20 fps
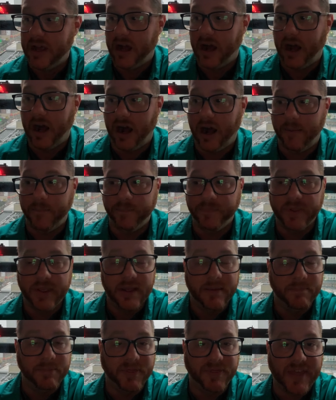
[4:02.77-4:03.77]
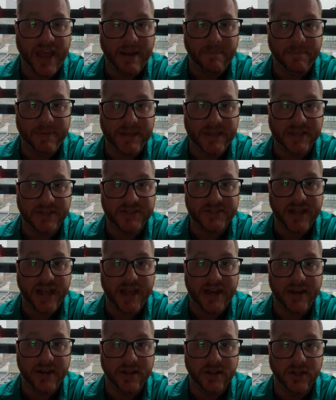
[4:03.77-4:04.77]
But that being
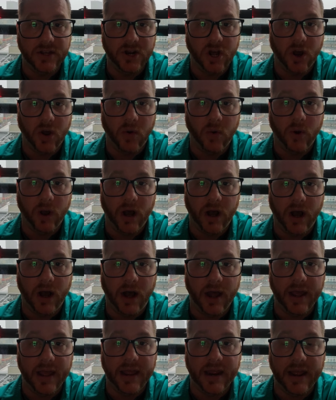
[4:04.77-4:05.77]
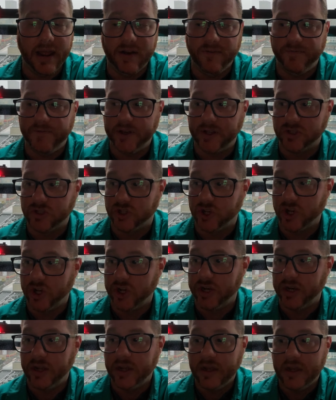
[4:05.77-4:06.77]
said, you know, it feels
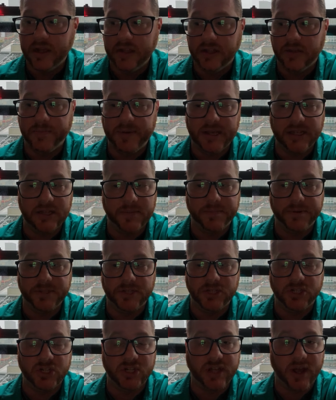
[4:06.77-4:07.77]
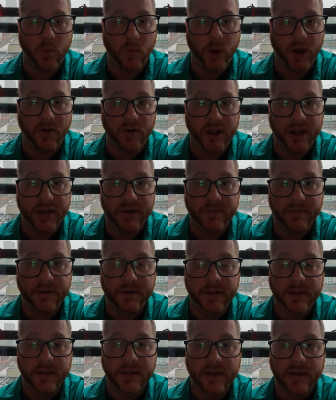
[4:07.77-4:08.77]
good to be in the position that we're in.
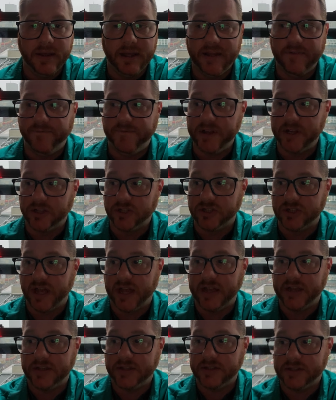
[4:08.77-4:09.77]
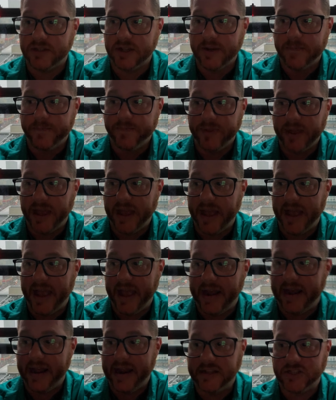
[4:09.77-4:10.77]
It feels nice.
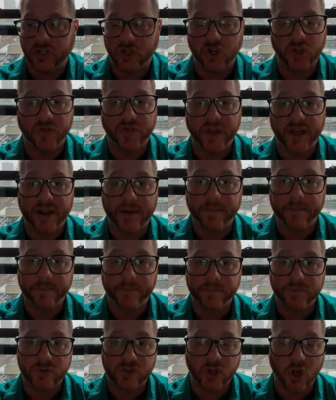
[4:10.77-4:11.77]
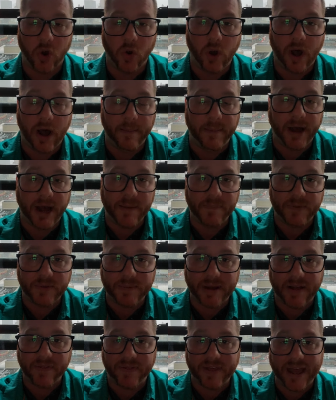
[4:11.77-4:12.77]
And it's a good thing. So I'm hyped
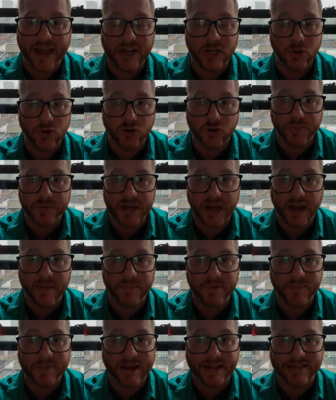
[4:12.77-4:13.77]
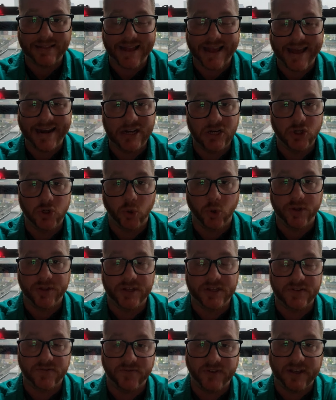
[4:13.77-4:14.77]
about that. You should be hyped about that. Enjoy
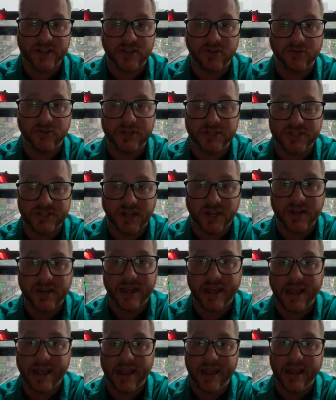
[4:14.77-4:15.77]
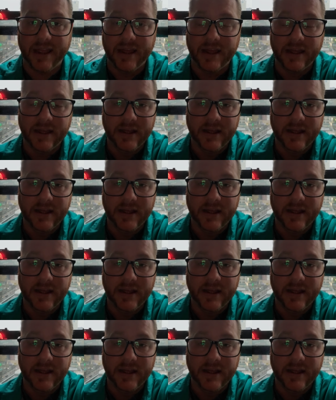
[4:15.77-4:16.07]
this victory Sunday.